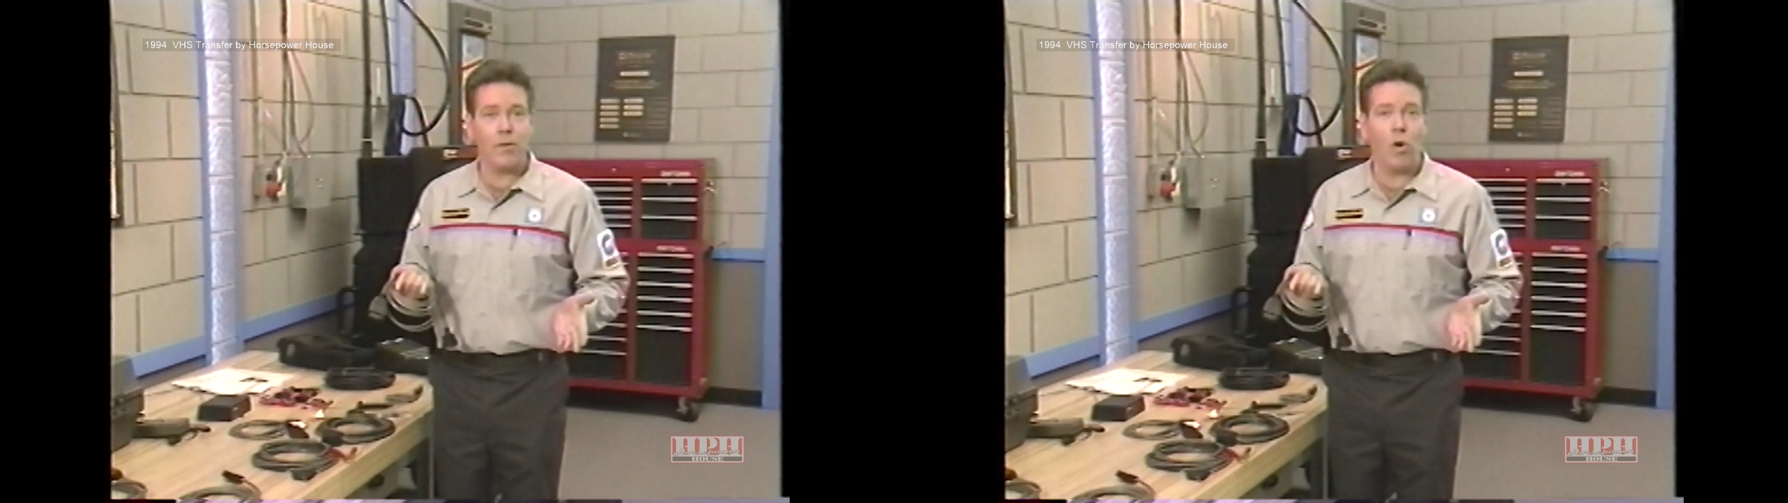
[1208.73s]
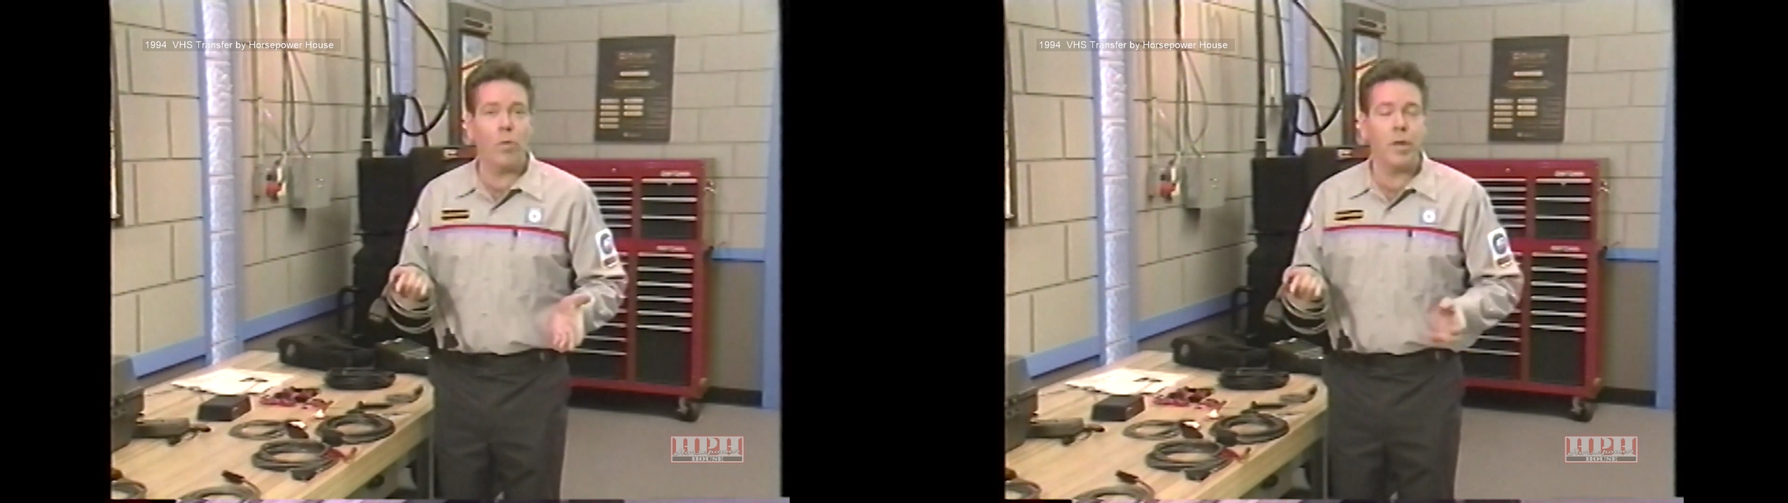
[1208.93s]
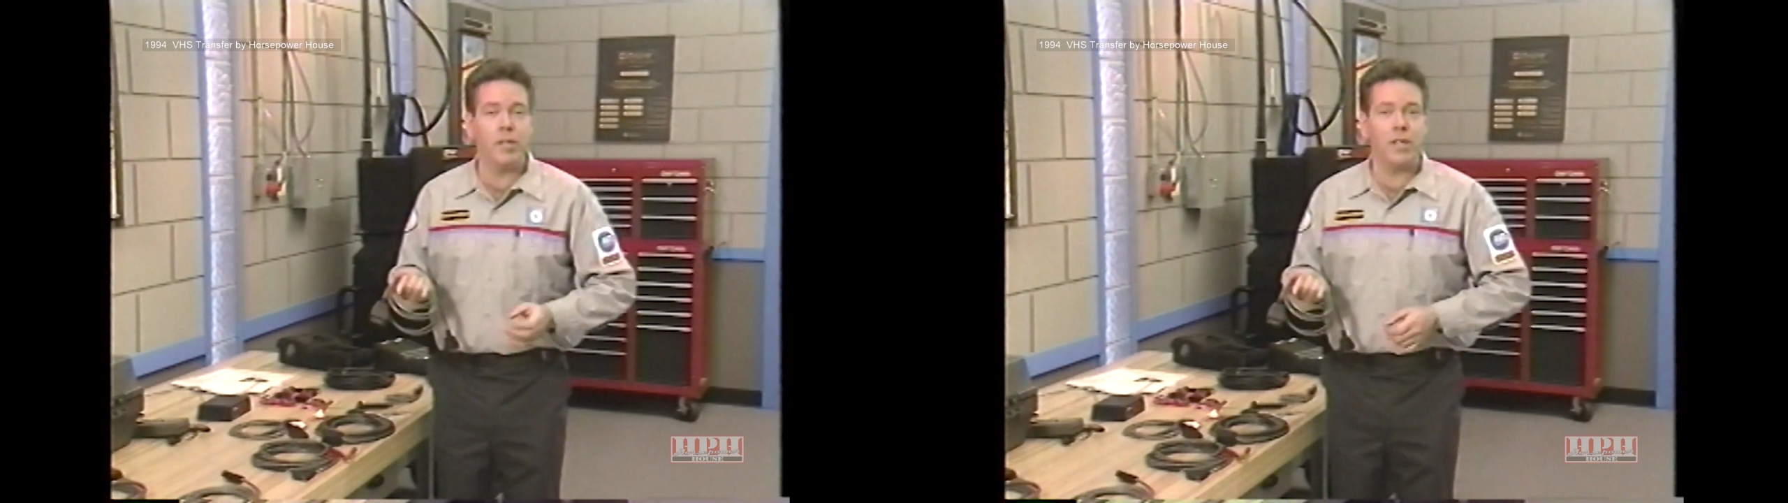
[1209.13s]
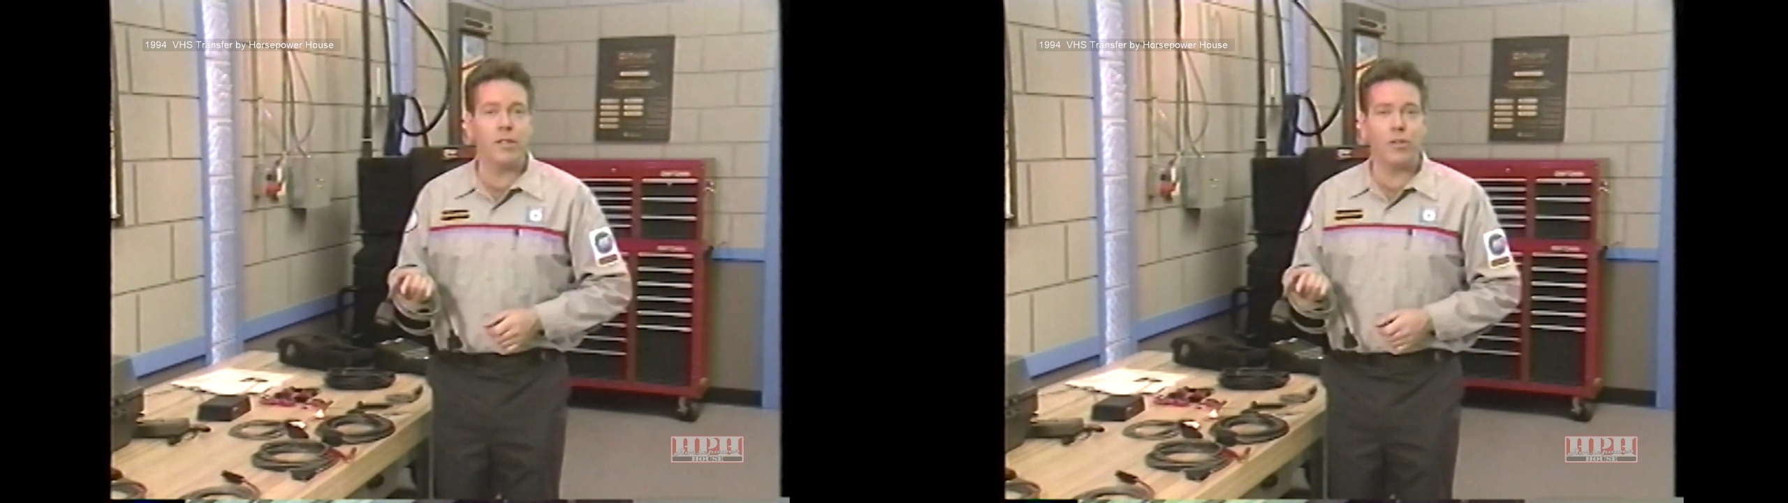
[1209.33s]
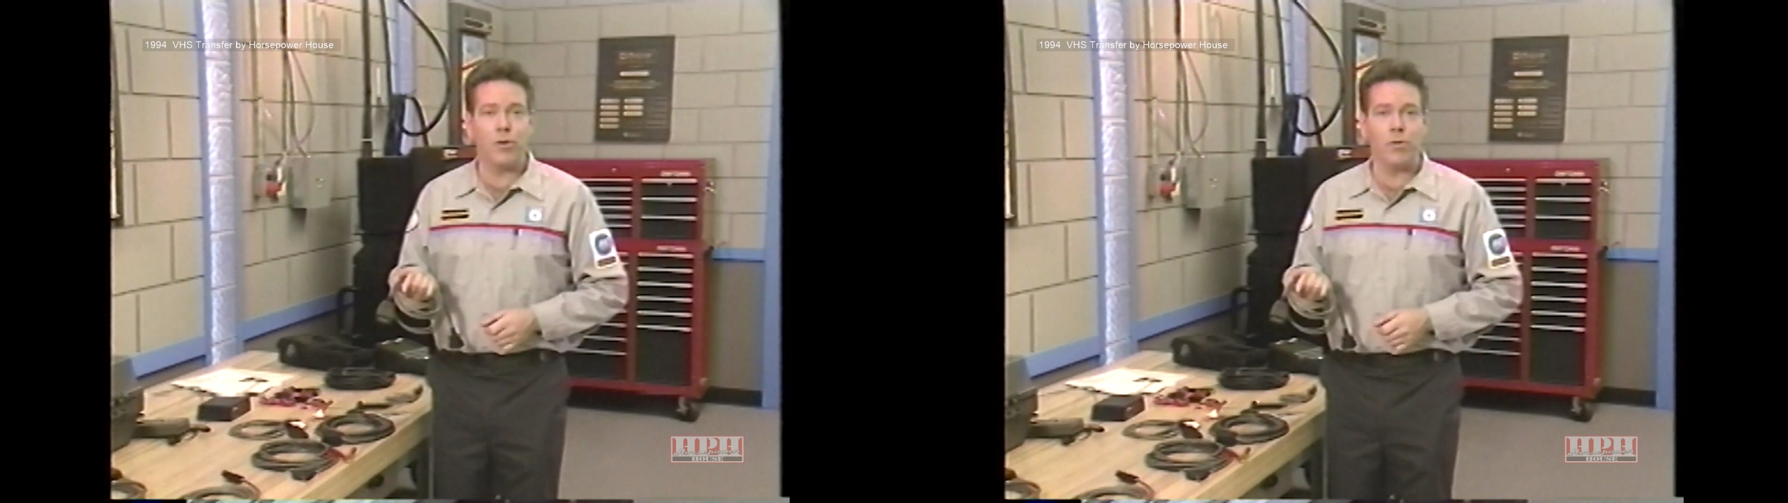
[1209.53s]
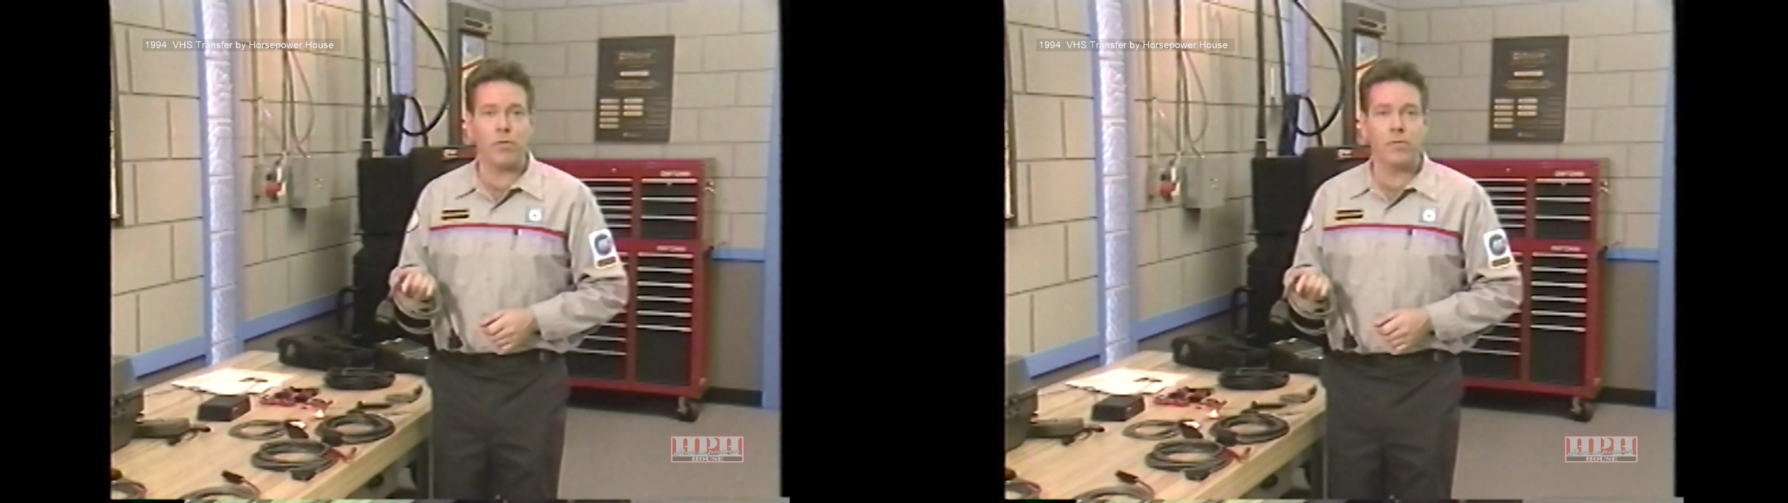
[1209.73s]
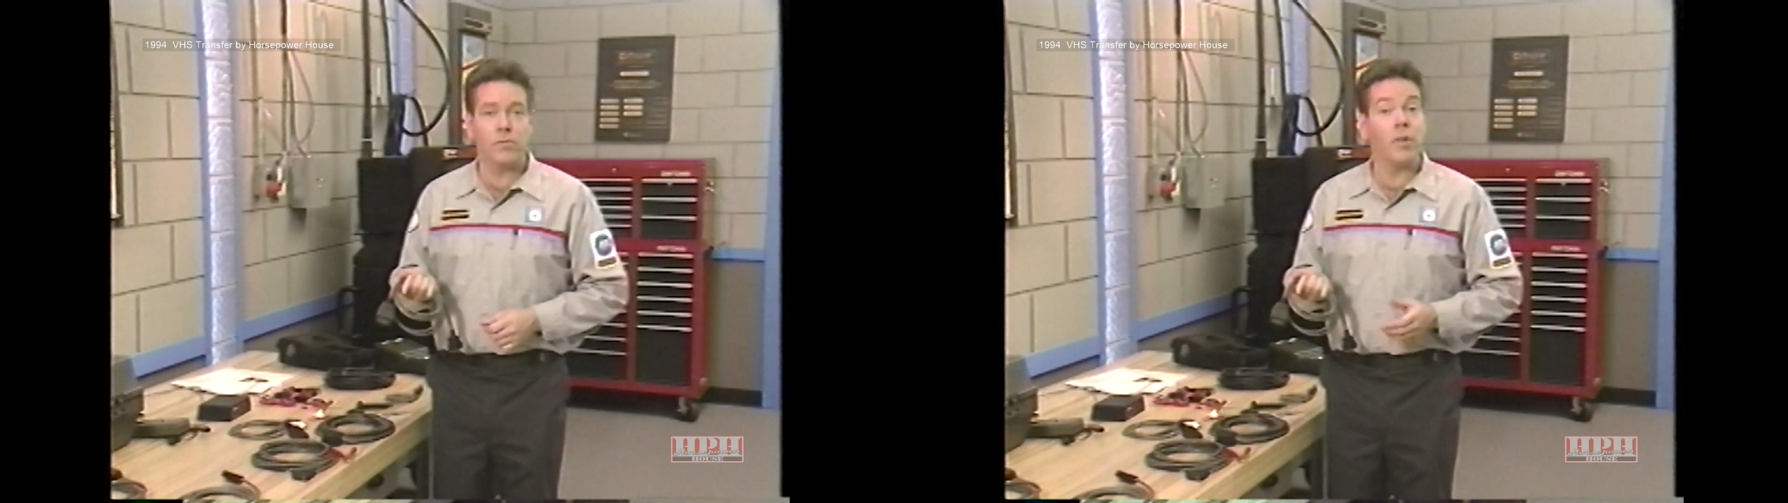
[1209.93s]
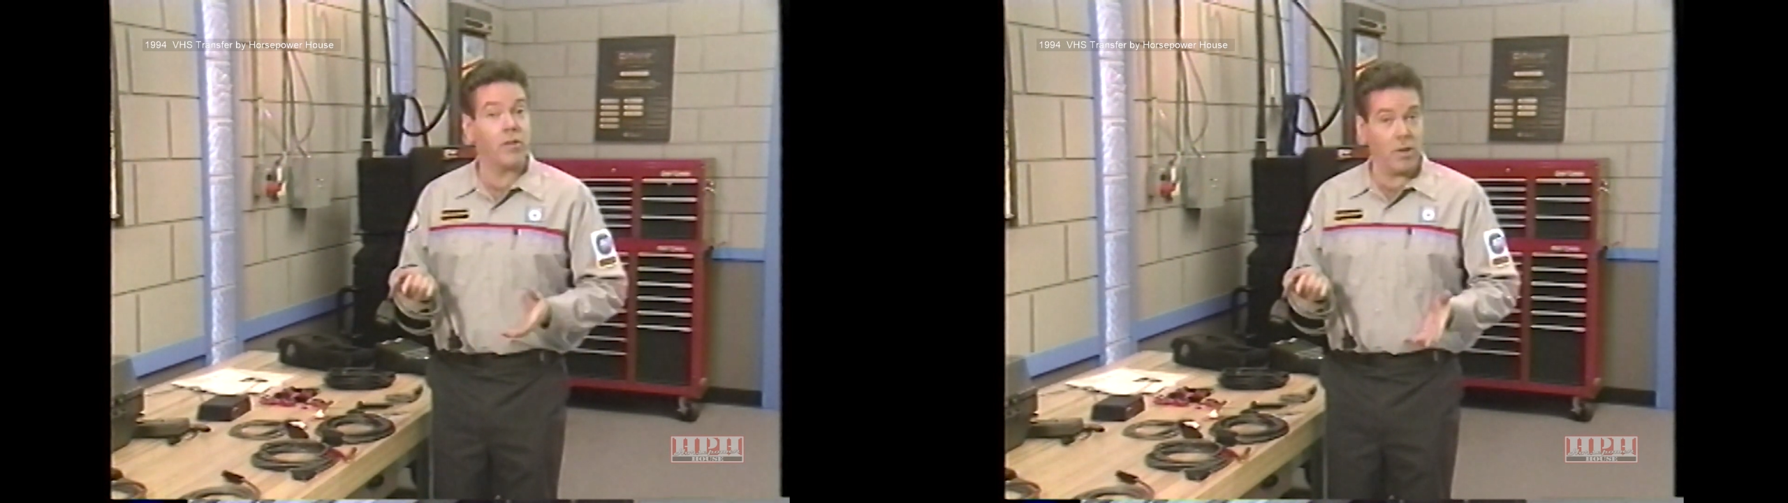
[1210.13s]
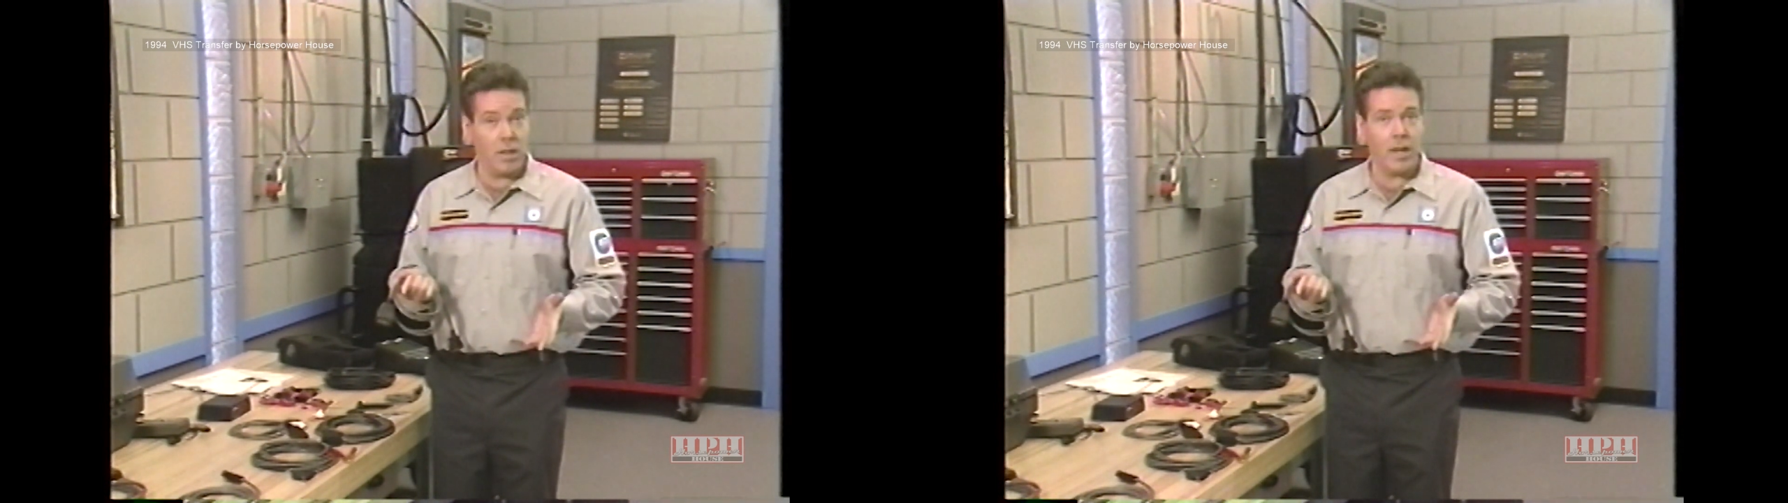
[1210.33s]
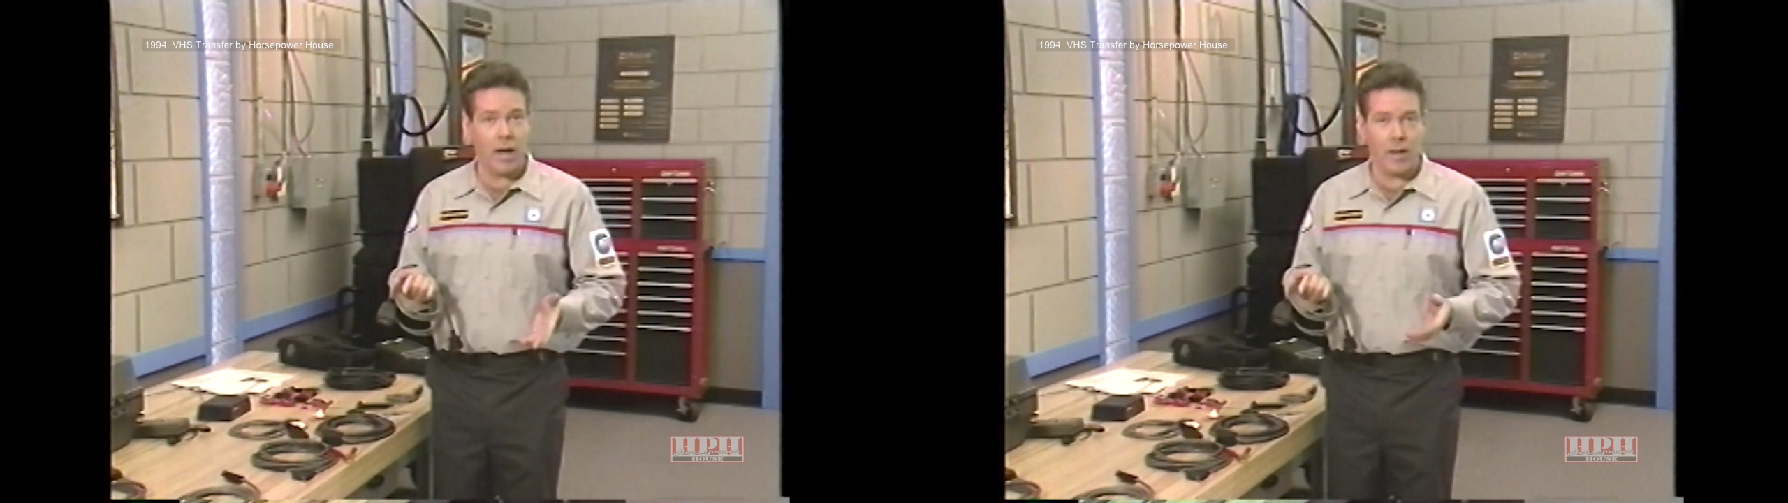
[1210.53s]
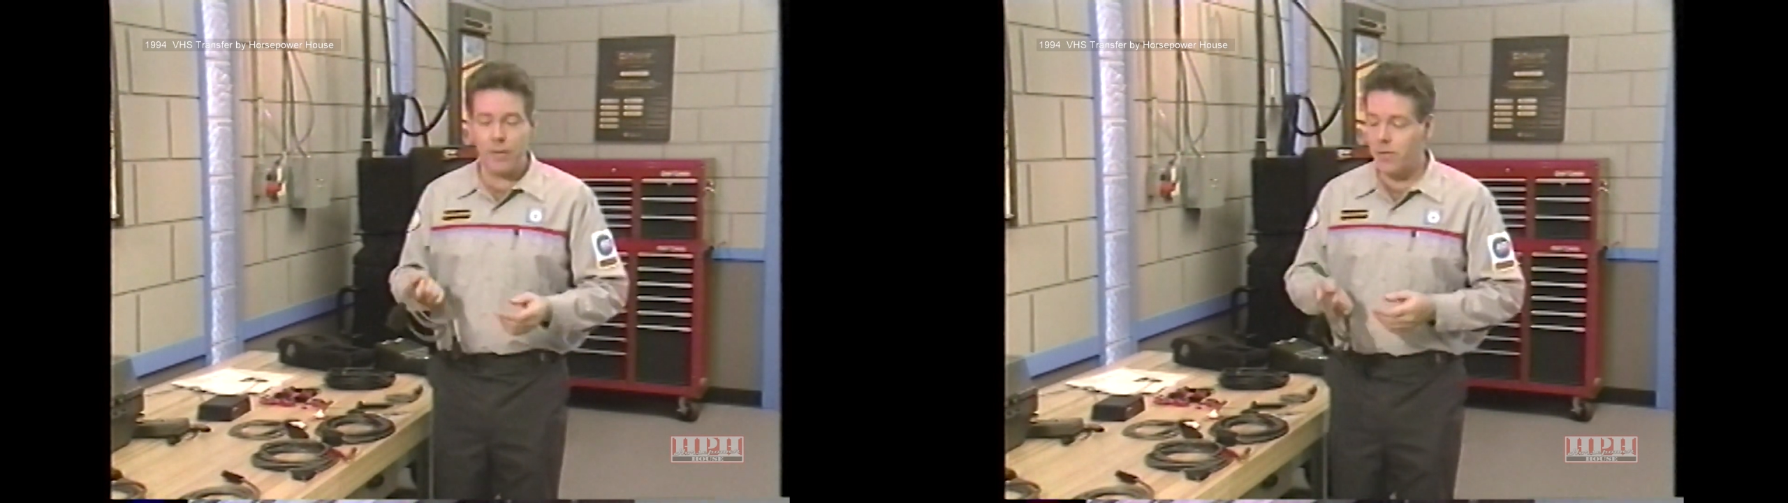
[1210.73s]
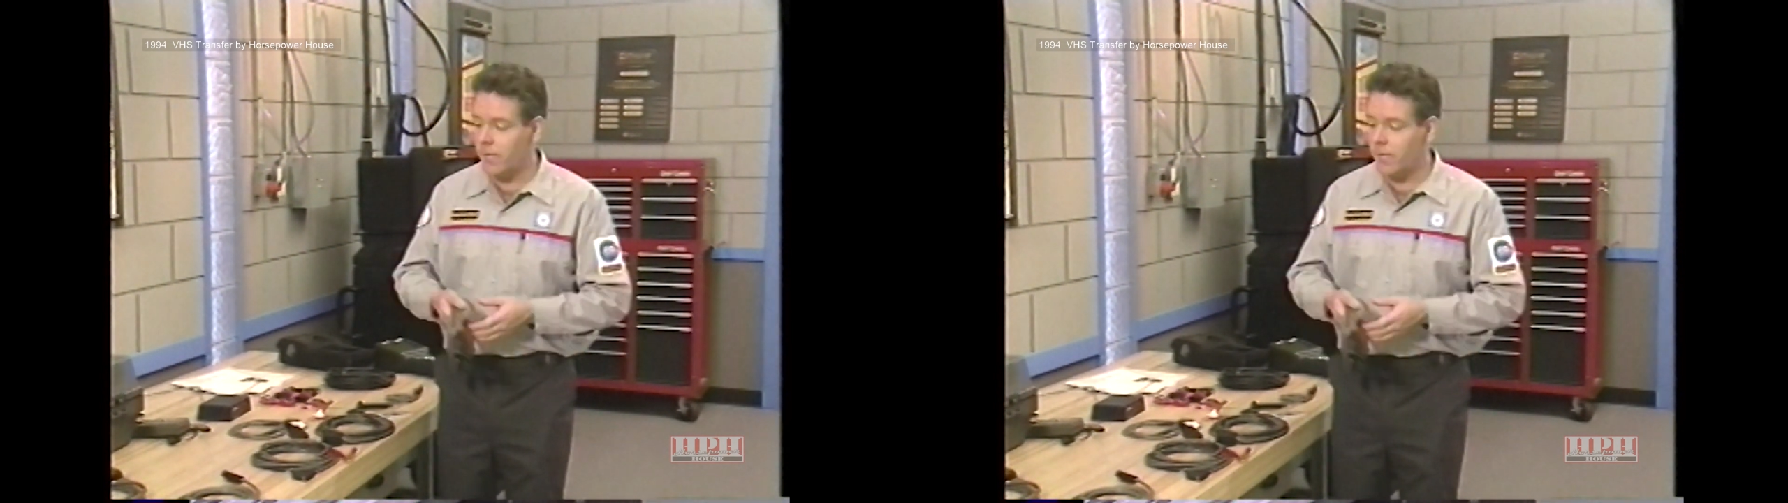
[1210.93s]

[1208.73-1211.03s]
OBD2, like the Neon.